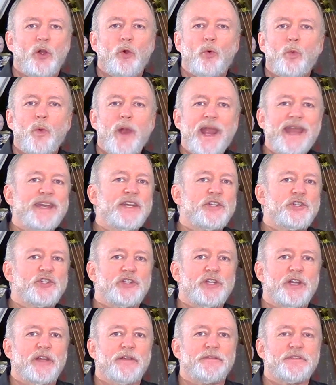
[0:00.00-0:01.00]
weighted
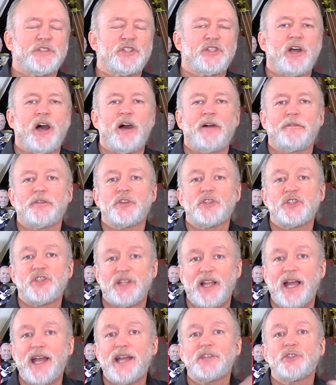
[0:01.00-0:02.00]
shifts offer
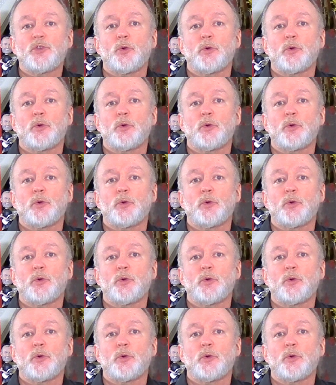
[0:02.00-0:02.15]
slides